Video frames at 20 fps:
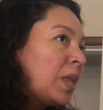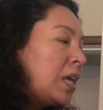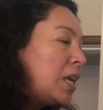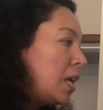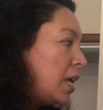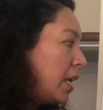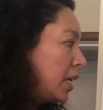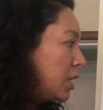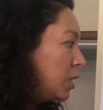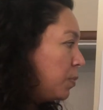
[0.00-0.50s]

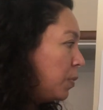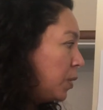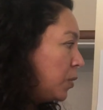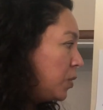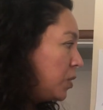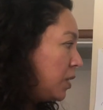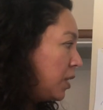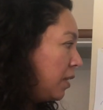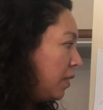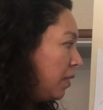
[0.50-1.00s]

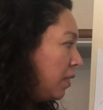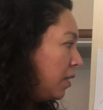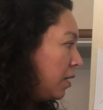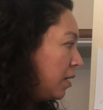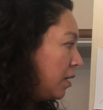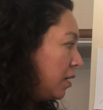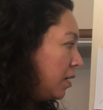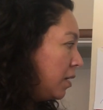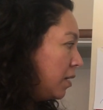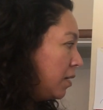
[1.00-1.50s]
exposing
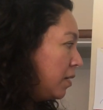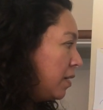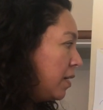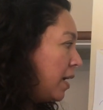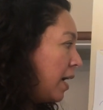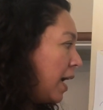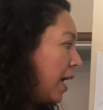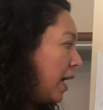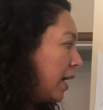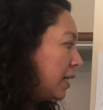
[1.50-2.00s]
the
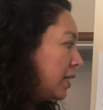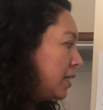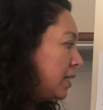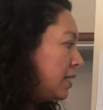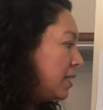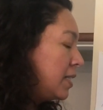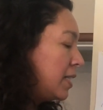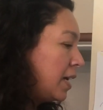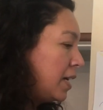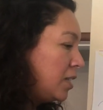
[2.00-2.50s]
actin
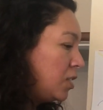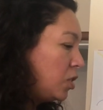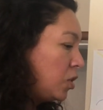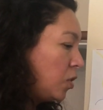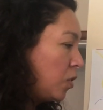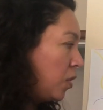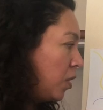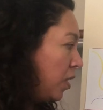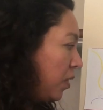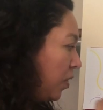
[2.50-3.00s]
side so
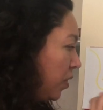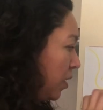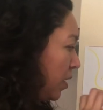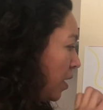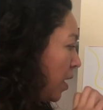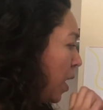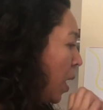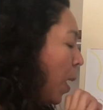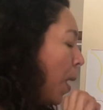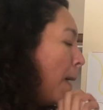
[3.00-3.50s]
that the
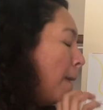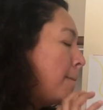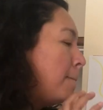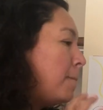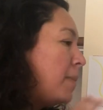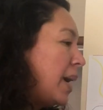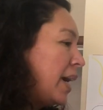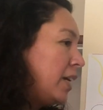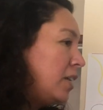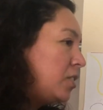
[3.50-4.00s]

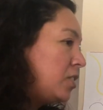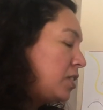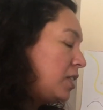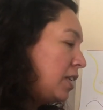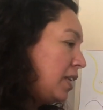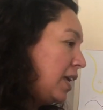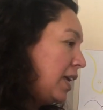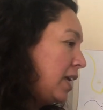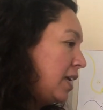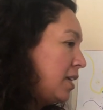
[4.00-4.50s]
myosin
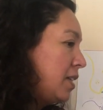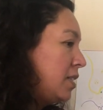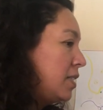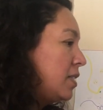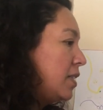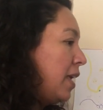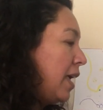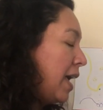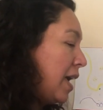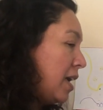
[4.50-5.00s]

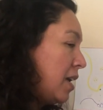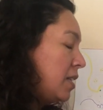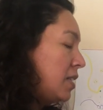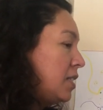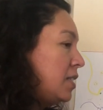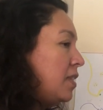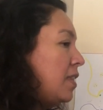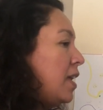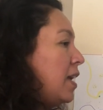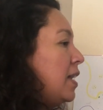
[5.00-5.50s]
heads
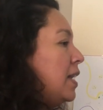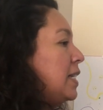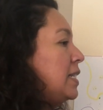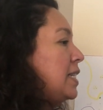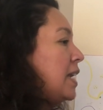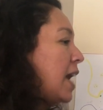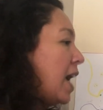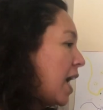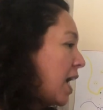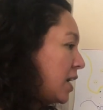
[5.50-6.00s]
then
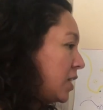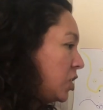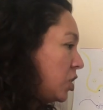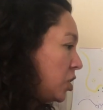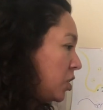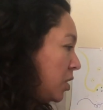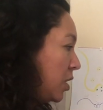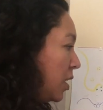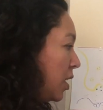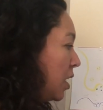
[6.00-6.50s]

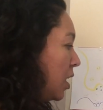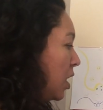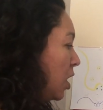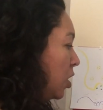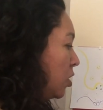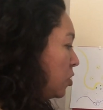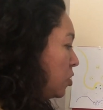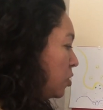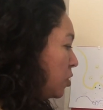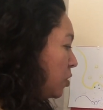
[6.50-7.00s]
attach
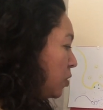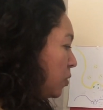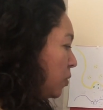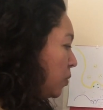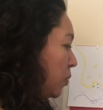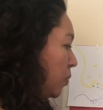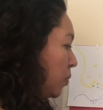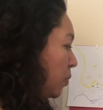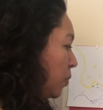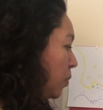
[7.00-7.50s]

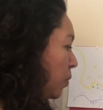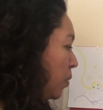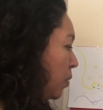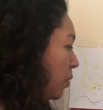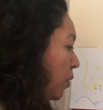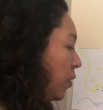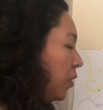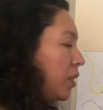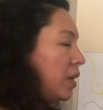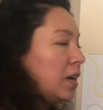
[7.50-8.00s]
to
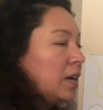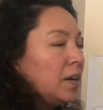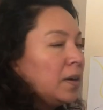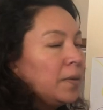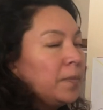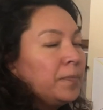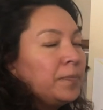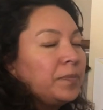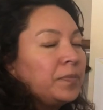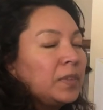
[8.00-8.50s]

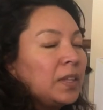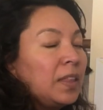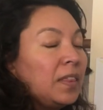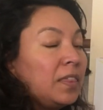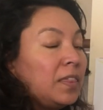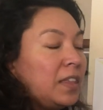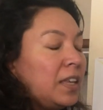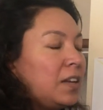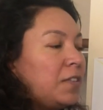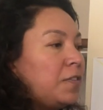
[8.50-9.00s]
the
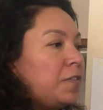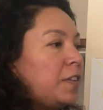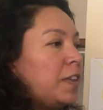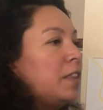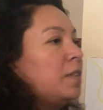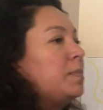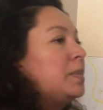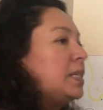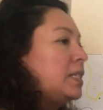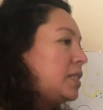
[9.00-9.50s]
thin
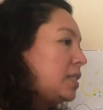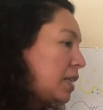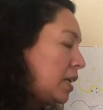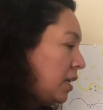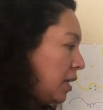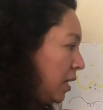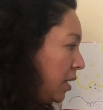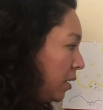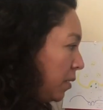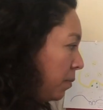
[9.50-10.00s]
filaments, and
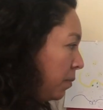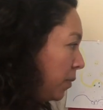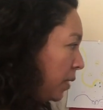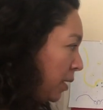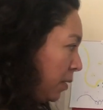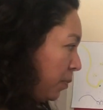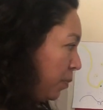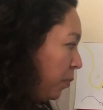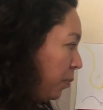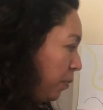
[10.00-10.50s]
it
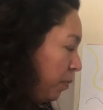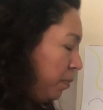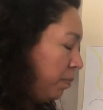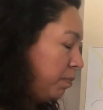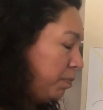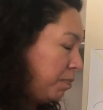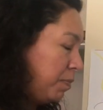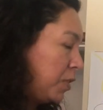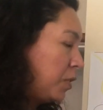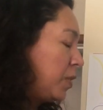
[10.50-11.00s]

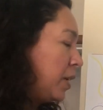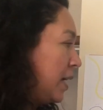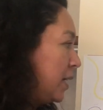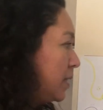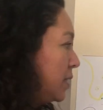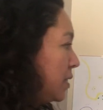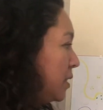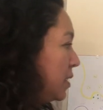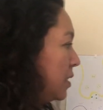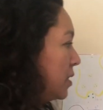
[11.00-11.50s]

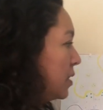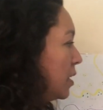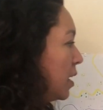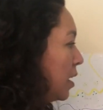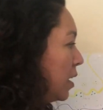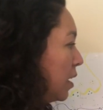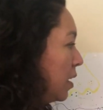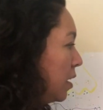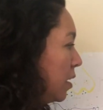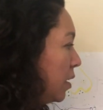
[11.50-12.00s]
creates this
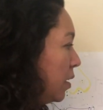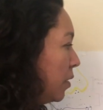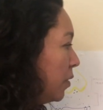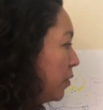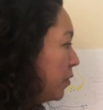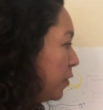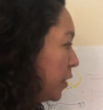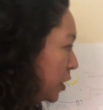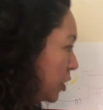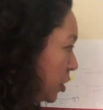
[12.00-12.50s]

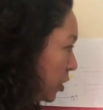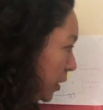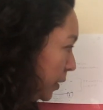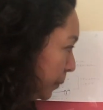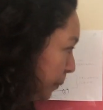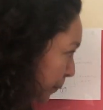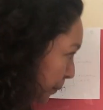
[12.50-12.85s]
friction.